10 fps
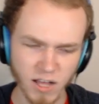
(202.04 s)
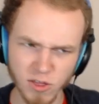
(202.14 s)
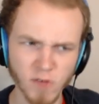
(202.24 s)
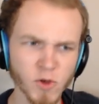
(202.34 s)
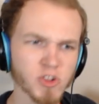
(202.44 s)
I can
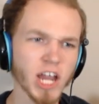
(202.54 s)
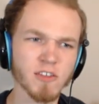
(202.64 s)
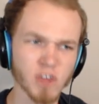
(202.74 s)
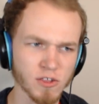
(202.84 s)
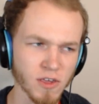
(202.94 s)
solve your
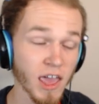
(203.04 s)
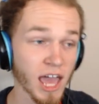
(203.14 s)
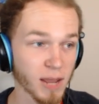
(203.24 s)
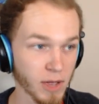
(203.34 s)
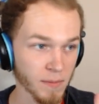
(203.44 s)
challenges!
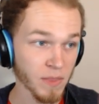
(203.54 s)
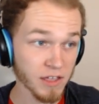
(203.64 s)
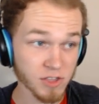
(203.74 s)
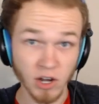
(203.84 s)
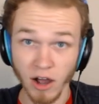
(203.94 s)
Anyway,
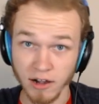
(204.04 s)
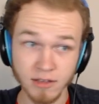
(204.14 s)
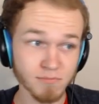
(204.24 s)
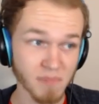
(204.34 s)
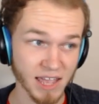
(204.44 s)
it's an
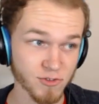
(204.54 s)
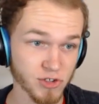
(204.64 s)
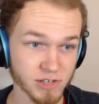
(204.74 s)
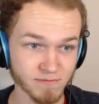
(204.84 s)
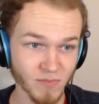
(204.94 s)
Arkham
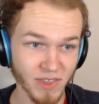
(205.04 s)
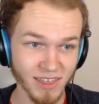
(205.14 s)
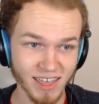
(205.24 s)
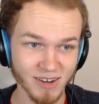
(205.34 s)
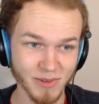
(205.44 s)
Mansion.
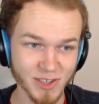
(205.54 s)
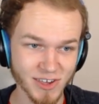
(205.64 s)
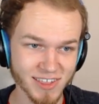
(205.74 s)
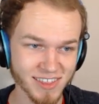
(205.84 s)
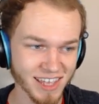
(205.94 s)
And we
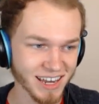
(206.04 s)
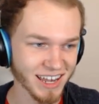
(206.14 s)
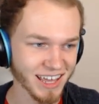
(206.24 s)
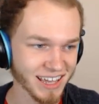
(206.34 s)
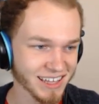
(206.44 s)
just need,
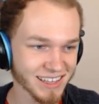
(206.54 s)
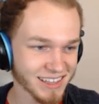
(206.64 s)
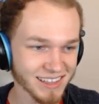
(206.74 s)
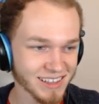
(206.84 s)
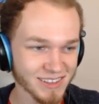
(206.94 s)
like,
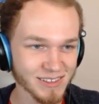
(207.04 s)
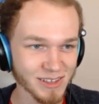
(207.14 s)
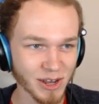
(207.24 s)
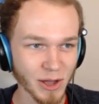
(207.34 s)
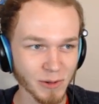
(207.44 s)

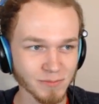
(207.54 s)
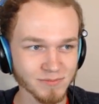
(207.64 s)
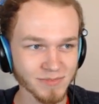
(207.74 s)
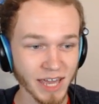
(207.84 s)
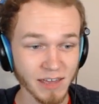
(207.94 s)
you know,
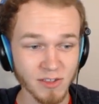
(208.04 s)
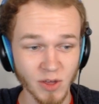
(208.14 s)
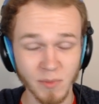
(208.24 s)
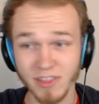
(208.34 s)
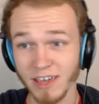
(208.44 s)
I
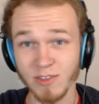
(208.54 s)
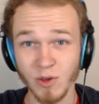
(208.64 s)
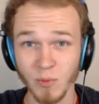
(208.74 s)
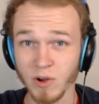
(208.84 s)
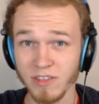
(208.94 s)
assume it's like
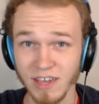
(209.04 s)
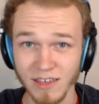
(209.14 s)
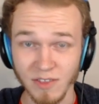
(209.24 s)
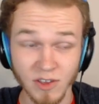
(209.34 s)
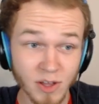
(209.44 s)
2 more
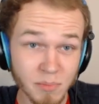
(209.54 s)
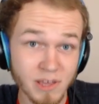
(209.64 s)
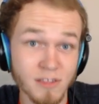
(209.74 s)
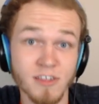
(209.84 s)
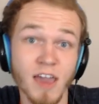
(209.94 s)
teeth. It could
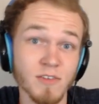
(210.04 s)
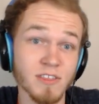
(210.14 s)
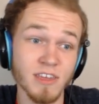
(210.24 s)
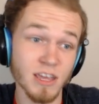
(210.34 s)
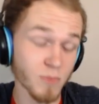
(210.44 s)
be
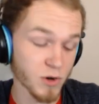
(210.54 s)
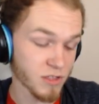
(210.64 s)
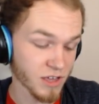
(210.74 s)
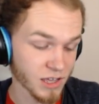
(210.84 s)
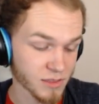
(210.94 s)
17 more
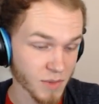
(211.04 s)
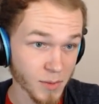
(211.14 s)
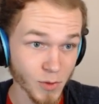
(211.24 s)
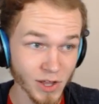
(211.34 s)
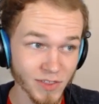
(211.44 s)
teeth.
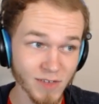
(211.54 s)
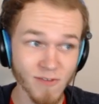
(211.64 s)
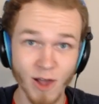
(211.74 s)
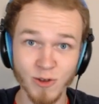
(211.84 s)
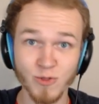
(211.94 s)
Maybe we only
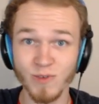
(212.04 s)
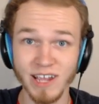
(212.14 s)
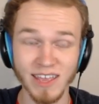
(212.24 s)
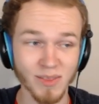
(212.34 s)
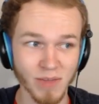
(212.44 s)
found
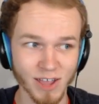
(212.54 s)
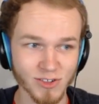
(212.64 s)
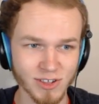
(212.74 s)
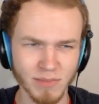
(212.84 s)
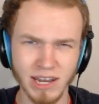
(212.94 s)
3 in the
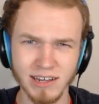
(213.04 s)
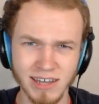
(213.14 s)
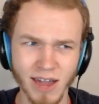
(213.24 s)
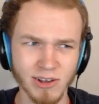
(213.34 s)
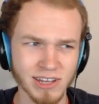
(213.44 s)
mansion, but I
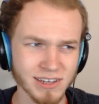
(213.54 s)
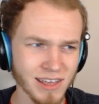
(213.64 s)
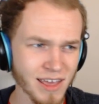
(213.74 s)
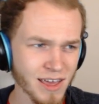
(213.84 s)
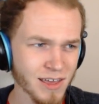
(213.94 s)
doubt it.
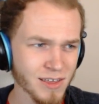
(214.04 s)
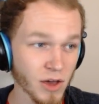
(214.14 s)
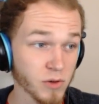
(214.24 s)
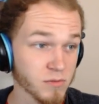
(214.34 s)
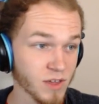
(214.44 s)

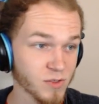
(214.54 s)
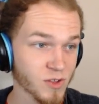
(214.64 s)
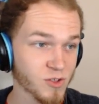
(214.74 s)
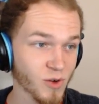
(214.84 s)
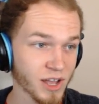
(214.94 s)
Oh, teeth
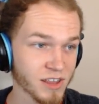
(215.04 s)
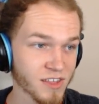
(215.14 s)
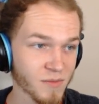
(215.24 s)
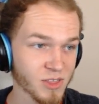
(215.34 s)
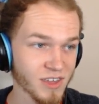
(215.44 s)
destroyed.
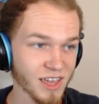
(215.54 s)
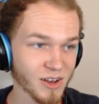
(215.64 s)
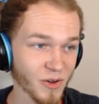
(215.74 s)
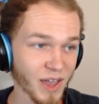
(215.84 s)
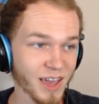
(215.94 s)

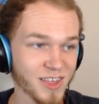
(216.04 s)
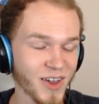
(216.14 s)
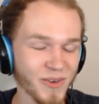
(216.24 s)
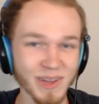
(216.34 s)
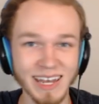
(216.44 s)
17. Okay,
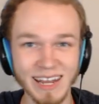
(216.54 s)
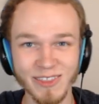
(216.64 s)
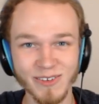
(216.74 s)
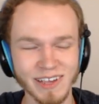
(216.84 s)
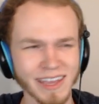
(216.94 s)
so we
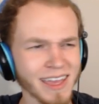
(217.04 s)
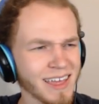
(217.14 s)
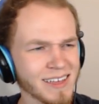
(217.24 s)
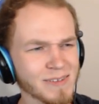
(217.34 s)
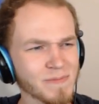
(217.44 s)
need 3.
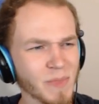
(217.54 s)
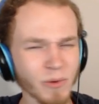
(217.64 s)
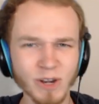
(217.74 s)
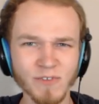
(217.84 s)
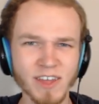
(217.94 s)
I
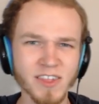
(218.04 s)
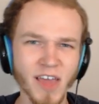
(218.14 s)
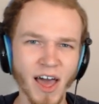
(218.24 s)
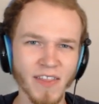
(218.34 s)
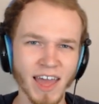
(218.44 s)
wonder if I
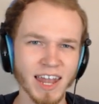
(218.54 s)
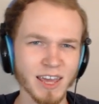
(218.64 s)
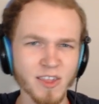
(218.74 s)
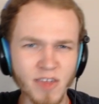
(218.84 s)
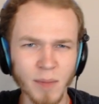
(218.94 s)
saw that,
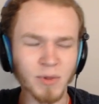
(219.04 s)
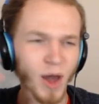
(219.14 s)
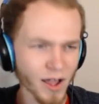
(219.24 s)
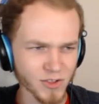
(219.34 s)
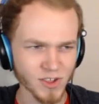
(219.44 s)
like,
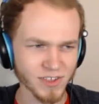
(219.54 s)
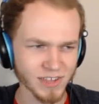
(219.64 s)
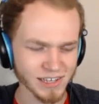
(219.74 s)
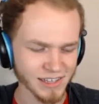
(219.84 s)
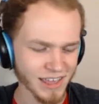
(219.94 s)

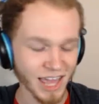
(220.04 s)
subconsciously.